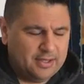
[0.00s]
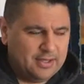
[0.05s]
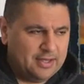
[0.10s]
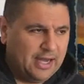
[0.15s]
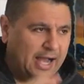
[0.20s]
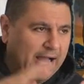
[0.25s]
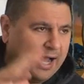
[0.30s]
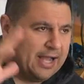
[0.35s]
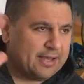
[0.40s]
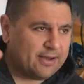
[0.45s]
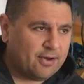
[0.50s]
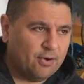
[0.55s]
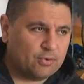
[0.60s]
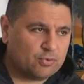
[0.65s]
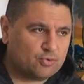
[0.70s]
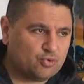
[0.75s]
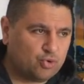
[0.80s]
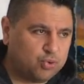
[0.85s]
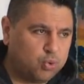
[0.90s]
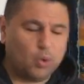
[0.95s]
I
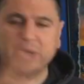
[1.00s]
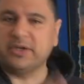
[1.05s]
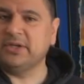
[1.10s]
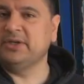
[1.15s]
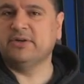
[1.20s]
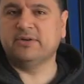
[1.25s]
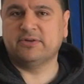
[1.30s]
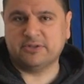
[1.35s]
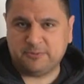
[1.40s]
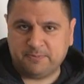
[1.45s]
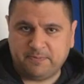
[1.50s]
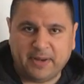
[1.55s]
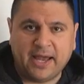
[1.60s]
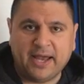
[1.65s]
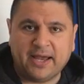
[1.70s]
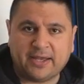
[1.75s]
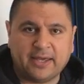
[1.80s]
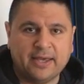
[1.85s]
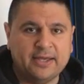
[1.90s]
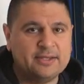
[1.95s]
go 20 years
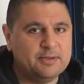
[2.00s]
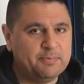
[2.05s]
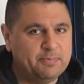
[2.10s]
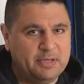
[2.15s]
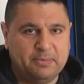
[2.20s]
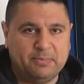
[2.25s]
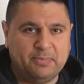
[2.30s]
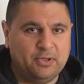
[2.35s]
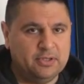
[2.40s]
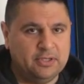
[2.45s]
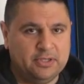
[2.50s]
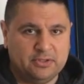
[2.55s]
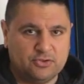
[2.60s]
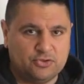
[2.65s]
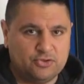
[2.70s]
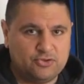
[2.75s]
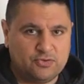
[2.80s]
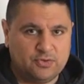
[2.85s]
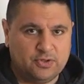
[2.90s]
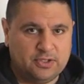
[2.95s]
back in the pinball
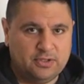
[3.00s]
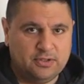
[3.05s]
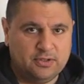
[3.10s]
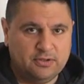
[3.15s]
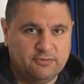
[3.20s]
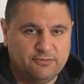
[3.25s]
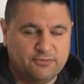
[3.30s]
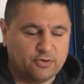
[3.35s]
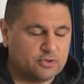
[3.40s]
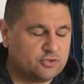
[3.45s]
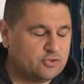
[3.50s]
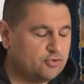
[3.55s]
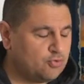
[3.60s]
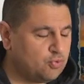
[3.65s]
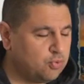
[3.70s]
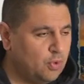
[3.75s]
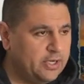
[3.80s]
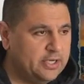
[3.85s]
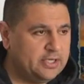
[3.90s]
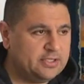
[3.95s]
industry. For
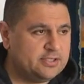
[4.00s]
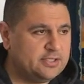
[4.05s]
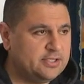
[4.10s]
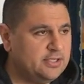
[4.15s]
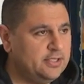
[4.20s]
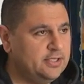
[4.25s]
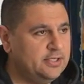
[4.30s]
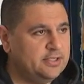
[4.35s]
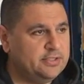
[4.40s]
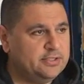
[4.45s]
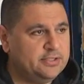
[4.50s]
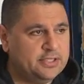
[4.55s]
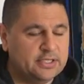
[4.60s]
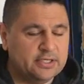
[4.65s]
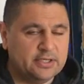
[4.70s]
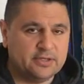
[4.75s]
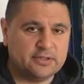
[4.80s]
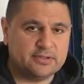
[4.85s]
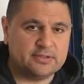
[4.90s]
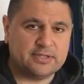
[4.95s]
20
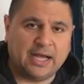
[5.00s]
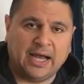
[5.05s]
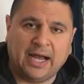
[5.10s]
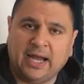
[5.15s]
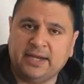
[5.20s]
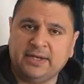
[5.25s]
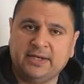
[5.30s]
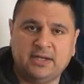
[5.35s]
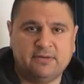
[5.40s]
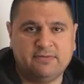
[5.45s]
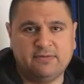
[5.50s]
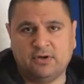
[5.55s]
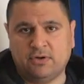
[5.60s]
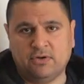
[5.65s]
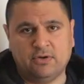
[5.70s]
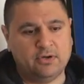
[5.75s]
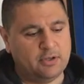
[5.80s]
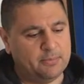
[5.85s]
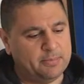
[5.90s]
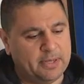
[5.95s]
years, I never
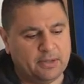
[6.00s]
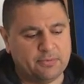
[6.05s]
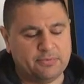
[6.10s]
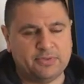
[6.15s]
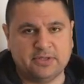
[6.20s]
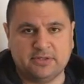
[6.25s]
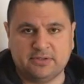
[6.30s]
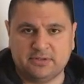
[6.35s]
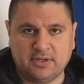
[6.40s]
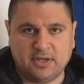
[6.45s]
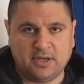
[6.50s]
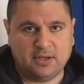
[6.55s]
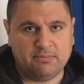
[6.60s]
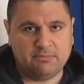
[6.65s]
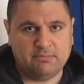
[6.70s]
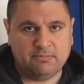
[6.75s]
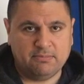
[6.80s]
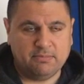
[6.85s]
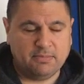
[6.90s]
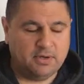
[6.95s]
heard about this game.
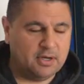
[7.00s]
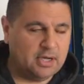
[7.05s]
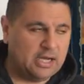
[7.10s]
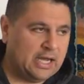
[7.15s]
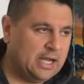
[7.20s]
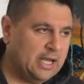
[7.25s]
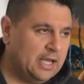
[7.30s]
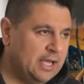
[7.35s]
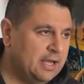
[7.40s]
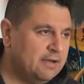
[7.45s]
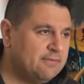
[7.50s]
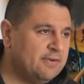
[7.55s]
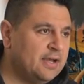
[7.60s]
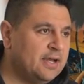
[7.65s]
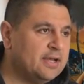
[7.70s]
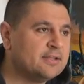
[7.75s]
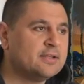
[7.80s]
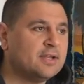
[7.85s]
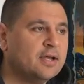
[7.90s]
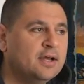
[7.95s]
I have
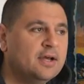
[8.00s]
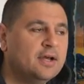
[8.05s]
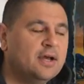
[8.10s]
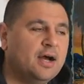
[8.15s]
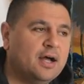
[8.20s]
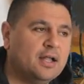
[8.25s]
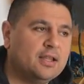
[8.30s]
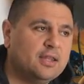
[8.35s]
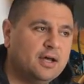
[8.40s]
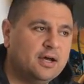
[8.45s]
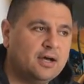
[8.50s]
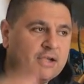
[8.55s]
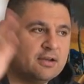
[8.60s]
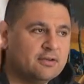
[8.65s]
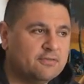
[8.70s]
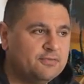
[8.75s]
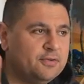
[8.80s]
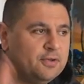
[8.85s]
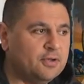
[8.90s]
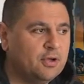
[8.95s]
had a lot
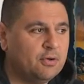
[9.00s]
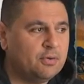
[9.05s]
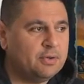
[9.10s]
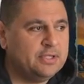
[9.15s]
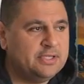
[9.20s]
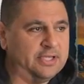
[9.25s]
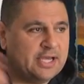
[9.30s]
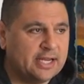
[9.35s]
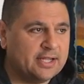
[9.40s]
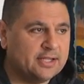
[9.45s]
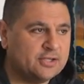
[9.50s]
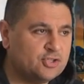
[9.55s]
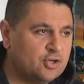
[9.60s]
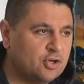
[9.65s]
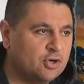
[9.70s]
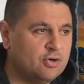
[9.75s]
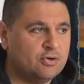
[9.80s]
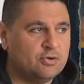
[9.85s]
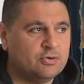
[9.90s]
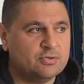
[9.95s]
of, Indiana
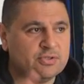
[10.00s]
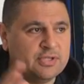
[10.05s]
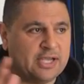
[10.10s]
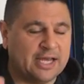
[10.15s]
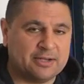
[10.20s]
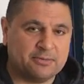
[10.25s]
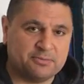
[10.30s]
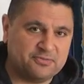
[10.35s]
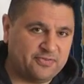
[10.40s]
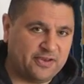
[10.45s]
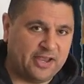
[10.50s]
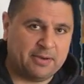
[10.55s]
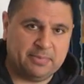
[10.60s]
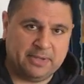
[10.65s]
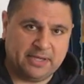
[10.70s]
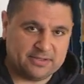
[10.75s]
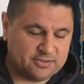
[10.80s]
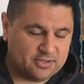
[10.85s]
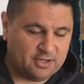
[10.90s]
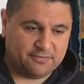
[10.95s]
Jones, Addams Family
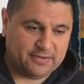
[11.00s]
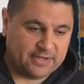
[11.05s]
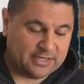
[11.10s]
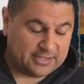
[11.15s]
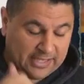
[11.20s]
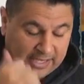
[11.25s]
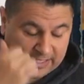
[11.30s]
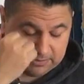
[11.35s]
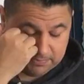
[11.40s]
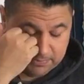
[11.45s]
and stuff like that,